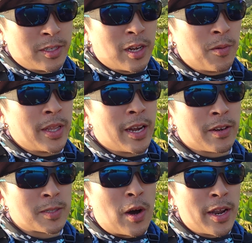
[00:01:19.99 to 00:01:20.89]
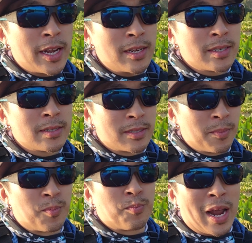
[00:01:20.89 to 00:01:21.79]
You know, when they're spawning,
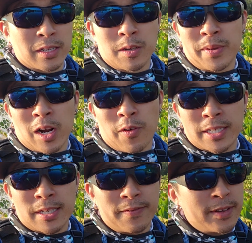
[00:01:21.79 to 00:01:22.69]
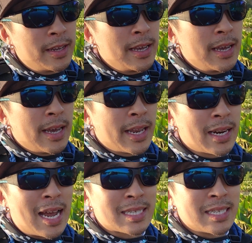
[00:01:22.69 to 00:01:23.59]
the parents could be aggressive. And
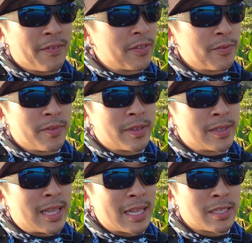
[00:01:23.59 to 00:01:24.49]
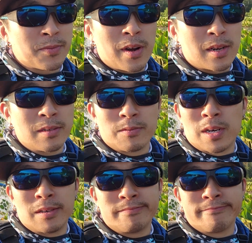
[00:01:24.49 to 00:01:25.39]
then lastly, if that doesn't work,
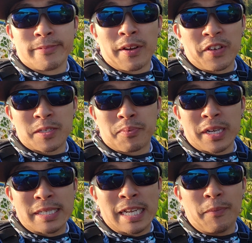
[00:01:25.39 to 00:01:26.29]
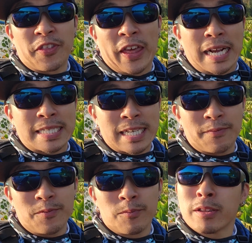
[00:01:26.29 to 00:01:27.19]
well, we gotta fish pretty deep, thick
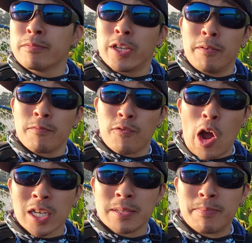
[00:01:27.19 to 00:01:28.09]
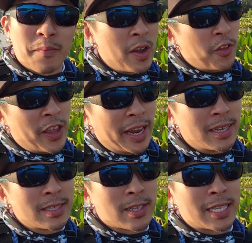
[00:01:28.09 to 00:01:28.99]
stuff with, you know, frogs, my favorite thing.
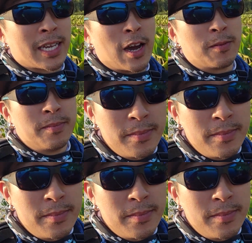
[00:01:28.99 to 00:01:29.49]
So let's go.